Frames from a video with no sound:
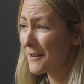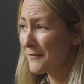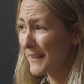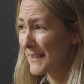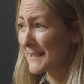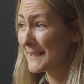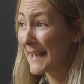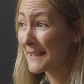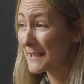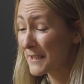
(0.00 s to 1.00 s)
I don't think it's
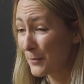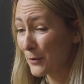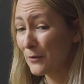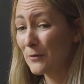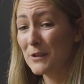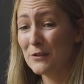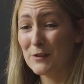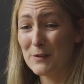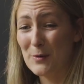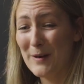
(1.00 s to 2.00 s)
sensible to
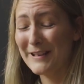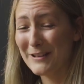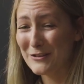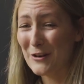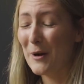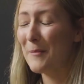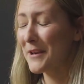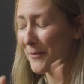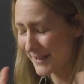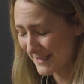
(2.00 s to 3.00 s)
just quit your job.
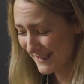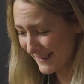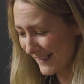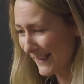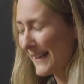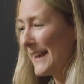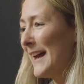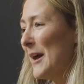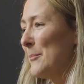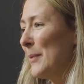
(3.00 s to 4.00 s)
I know I did it,
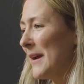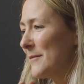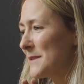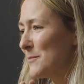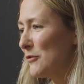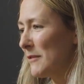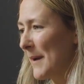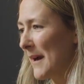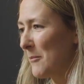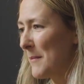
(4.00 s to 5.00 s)
but it was more
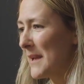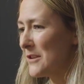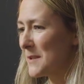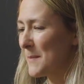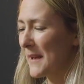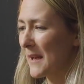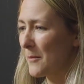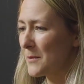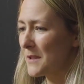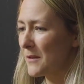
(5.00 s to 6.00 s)
about me just being
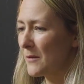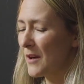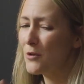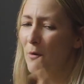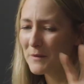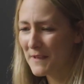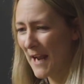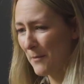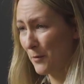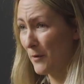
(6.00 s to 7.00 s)
able to, I knew I
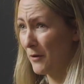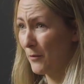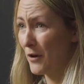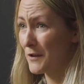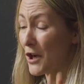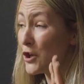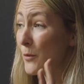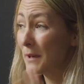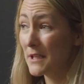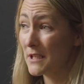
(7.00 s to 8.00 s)
wasn't happy where I was. I
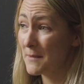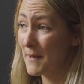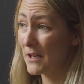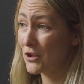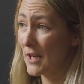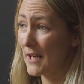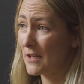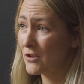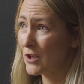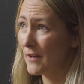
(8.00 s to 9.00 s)
knew I needed to make a
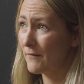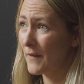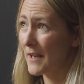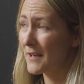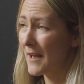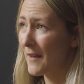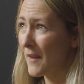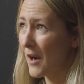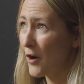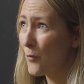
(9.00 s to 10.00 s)
change and
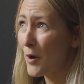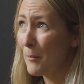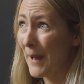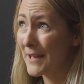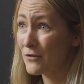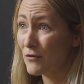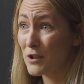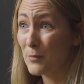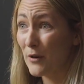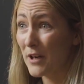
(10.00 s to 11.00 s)
I work better
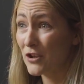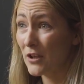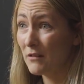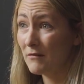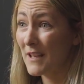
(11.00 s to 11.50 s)
under pressure.